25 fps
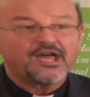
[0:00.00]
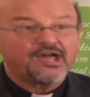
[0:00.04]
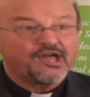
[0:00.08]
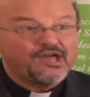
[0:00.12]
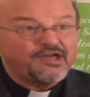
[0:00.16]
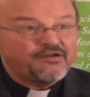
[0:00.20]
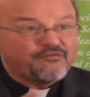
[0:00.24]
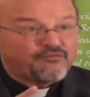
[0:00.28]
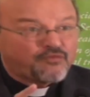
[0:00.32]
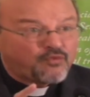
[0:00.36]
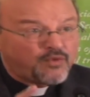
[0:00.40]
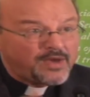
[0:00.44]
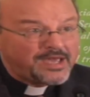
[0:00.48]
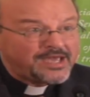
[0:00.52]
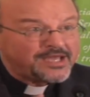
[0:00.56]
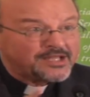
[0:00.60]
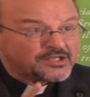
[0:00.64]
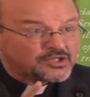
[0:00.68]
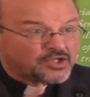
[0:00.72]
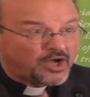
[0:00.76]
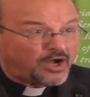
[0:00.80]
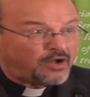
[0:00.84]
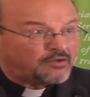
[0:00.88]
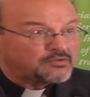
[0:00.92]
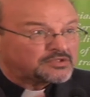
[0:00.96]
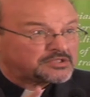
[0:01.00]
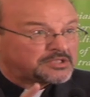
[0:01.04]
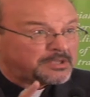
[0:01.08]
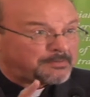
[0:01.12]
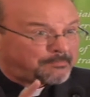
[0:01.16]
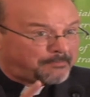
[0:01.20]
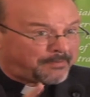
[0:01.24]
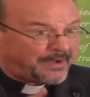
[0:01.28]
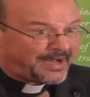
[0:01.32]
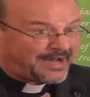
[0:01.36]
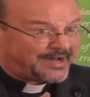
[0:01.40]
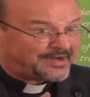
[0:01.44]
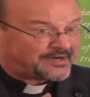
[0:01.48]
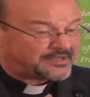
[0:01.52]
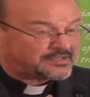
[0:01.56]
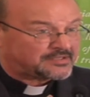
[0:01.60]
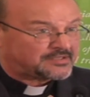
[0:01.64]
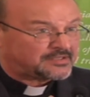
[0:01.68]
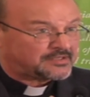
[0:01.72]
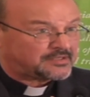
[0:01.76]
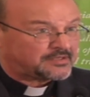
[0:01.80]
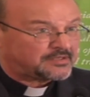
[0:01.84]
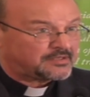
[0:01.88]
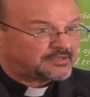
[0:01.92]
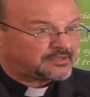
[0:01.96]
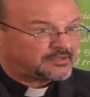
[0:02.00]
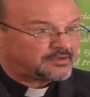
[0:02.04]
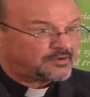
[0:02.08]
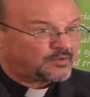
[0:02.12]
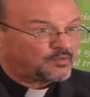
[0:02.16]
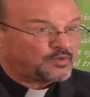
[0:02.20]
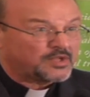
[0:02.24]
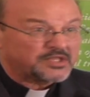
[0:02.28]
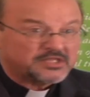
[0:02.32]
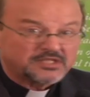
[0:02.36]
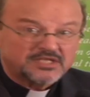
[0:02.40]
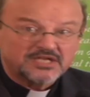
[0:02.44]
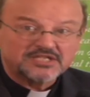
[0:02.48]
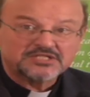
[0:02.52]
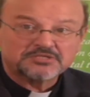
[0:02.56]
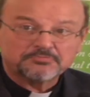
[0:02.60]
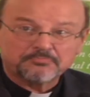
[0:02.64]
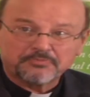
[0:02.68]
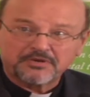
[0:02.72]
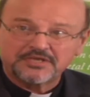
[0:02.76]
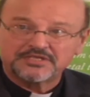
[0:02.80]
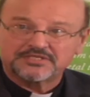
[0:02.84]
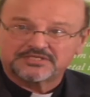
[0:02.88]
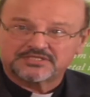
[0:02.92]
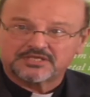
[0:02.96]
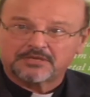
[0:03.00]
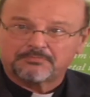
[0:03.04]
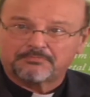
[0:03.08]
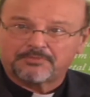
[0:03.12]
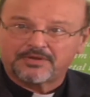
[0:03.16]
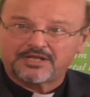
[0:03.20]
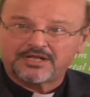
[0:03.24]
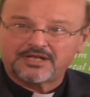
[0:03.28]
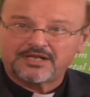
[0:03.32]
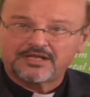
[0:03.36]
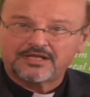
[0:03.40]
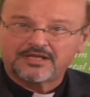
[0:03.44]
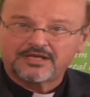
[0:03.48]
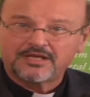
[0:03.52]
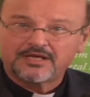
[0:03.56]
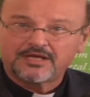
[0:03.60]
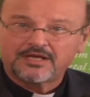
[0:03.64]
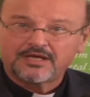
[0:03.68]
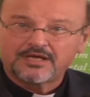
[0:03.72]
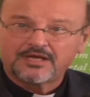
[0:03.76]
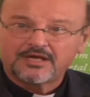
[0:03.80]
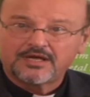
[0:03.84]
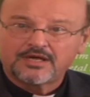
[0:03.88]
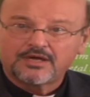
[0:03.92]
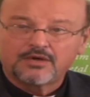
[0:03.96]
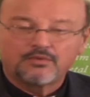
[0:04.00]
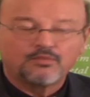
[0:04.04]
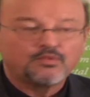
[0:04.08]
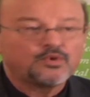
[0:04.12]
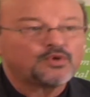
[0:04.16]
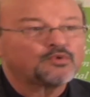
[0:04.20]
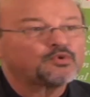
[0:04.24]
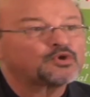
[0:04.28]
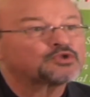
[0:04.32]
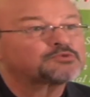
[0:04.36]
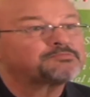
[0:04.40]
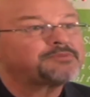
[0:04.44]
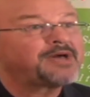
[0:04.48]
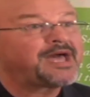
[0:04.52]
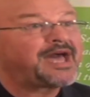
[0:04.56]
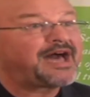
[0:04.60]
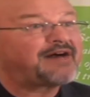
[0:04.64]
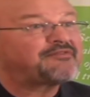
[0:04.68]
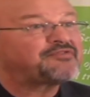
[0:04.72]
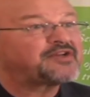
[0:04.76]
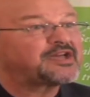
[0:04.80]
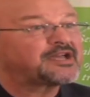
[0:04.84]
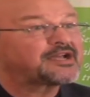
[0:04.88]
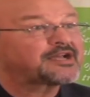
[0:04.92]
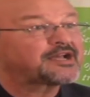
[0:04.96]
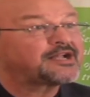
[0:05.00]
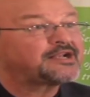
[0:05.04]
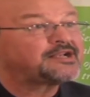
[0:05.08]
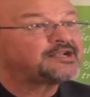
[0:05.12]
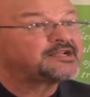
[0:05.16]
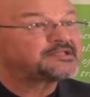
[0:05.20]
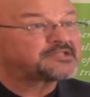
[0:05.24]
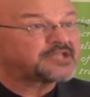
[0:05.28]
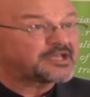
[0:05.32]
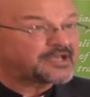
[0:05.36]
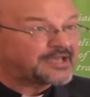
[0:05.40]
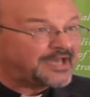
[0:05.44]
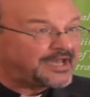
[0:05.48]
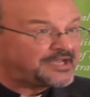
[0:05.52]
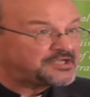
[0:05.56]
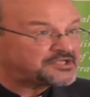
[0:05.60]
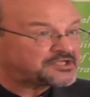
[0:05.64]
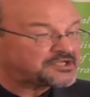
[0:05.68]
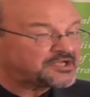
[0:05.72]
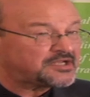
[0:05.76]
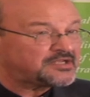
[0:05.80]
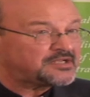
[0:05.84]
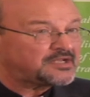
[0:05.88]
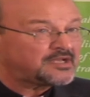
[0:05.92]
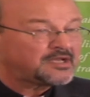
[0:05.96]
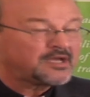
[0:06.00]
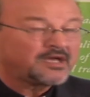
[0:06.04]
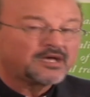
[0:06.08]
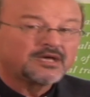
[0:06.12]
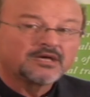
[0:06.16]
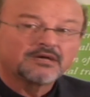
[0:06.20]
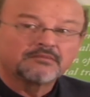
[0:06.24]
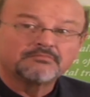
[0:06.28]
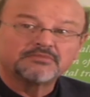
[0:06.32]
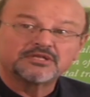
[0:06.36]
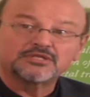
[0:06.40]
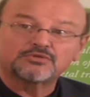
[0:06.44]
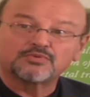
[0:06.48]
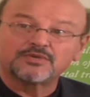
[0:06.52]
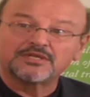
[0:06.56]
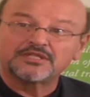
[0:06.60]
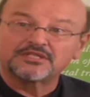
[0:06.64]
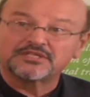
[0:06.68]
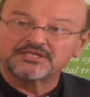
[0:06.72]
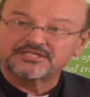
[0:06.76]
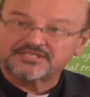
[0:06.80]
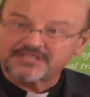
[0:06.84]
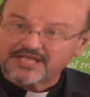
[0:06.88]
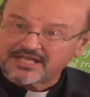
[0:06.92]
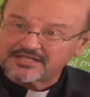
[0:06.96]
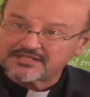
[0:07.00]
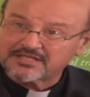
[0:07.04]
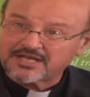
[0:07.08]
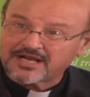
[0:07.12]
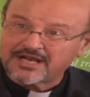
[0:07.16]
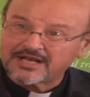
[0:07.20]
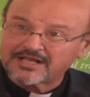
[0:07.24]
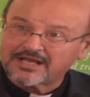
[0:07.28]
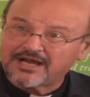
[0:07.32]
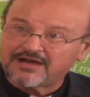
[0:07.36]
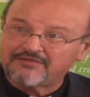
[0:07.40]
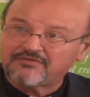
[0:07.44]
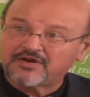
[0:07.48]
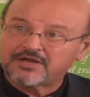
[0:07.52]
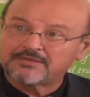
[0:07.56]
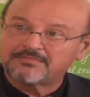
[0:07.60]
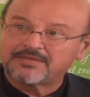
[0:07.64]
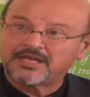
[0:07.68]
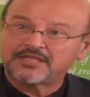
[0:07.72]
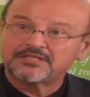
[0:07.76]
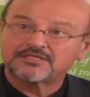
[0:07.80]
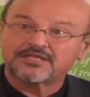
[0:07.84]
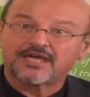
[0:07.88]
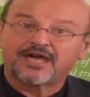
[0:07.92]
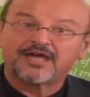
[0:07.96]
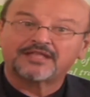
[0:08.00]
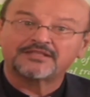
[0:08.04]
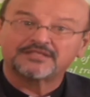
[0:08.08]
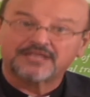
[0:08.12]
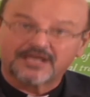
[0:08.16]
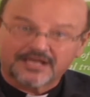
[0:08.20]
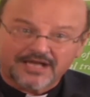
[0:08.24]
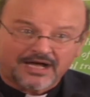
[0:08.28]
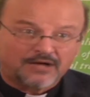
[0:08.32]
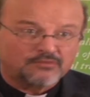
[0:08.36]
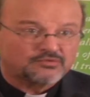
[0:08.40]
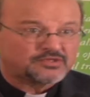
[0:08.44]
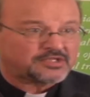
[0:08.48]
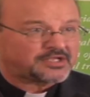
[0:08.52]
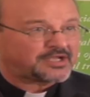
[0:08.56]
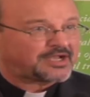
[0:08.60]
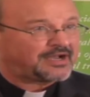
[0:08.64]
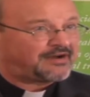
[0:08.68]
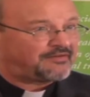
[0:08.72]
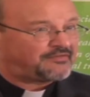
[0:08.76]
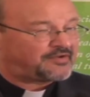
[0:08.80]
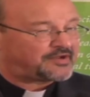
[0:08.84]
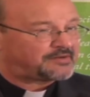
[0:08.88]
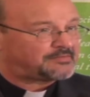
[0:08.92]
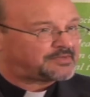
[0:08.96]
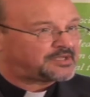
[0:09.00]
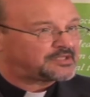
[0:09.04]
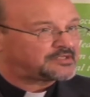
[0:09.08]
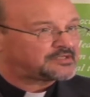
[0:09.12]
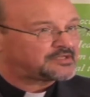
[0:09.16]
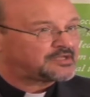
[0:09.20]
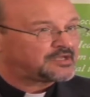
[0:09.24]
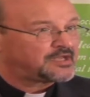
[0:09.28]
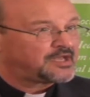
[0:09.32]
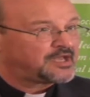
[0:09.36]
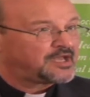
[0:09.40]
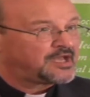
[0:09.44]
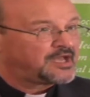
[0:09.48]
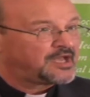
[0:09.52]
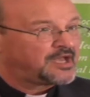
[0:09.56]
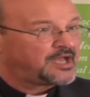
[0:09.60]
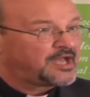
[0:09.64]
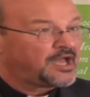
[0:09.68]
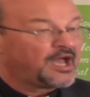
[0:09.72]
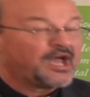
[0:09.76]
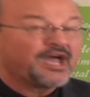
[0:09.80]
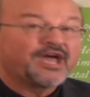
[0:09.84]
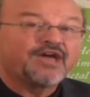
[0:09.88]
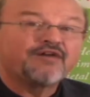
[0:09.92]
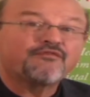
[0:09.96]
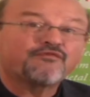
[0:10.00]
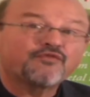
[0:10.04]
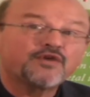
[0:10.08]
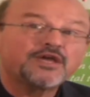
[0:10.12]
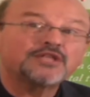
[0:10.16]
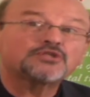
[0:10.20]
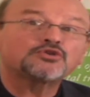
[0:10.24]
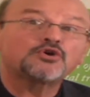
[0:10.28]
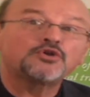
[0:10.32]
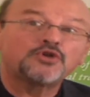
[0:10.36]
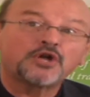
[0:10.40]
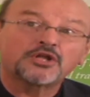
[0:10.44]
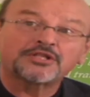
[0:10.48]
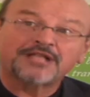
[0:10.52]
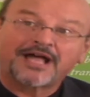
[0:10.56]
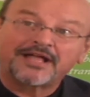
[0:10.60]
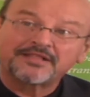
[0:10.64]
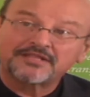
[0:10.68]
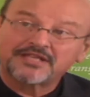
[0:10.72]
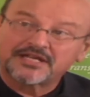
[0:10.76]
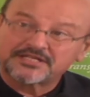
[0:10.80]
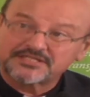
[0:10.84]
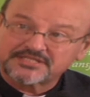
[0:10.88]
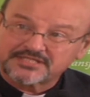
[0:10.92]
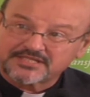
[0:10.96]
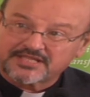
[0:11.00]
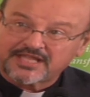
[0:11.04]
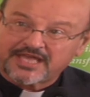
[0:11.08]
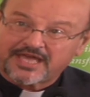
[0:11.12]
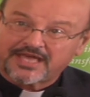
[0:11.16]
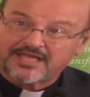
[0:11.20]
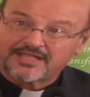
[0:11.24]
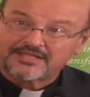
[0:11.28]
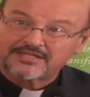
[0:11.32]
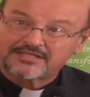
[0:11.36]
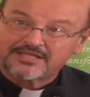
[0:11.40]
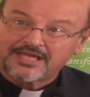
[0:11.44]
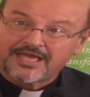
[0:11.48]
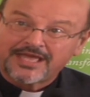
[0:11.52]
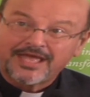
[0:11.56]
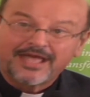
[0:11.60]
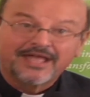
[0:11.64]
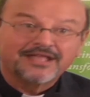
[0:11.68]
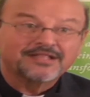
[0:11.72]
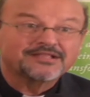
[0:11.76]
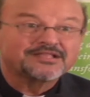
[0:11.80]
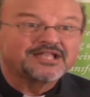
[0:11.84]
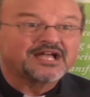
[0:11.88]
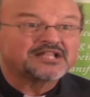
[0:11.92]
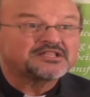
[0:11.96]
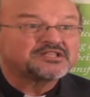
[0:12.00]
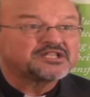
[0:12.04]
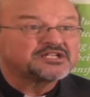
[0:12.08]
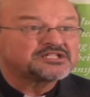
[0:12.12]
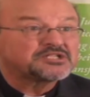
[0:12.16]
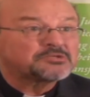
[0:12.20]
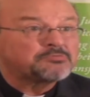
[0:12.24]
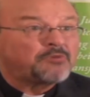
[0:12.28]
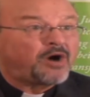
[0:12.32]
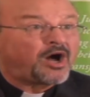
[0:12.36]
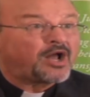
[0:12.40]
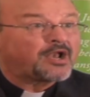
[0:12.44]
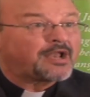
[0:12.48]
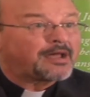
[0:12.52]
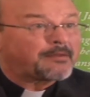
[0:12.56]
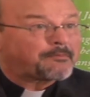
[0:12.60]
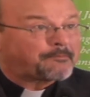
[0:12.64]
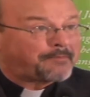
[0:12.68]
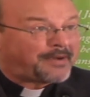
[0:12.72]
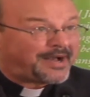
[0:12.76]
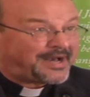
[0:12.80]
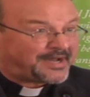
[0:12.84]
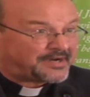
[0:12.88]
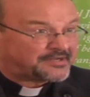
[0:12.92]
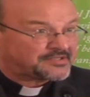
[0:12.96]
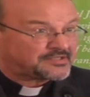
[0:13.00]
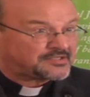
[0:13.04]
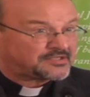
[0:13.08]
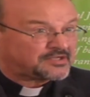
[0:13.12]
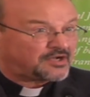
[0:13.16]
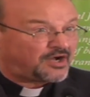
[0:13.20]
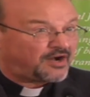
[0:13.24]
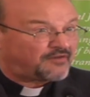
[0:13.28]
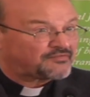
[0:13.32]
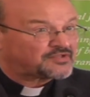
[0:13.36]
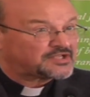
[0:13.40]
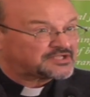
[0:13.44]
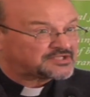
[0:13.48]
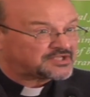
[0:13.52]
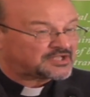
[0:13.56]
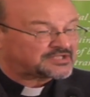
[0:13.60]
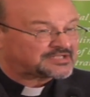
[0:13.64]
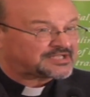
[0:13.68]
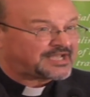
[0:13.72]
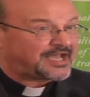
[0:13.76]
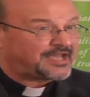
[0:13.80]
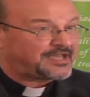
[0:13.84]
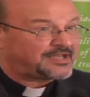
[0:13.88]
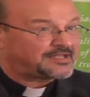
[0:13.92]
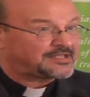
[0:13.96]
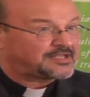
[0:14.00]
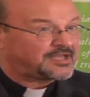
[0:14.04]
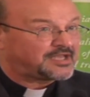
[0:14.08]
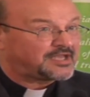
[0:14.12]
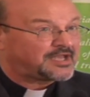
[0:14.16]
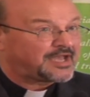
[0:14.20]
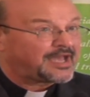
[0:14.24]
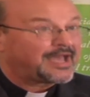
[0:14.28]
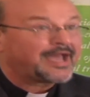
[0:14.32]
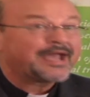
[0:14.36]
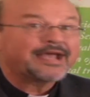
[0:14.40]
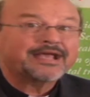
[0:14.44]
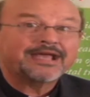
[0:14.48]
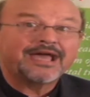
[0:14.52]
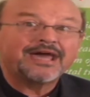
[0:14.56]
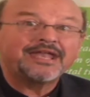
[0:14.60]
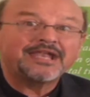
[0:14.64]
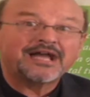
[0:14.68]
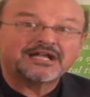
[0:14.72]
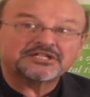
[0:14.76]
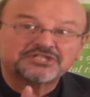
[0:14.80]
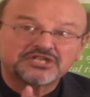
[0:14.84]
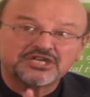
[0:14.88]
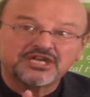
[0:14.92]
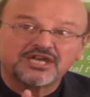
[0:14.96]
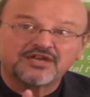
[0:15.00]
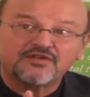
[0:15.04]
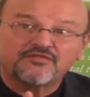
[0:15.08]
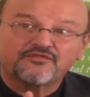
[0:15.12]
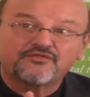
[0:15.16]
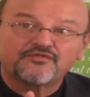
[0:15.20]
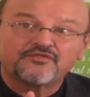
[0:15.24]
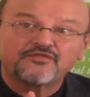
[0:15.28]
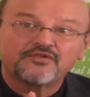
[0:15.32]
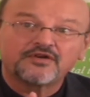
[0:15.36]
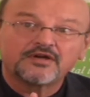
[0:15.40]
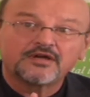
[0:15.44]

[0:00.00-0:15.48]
If we don't depart with this principle, we would be having litigation between the central government and the county government. If we do not understand that the smaller part of the society can achieve,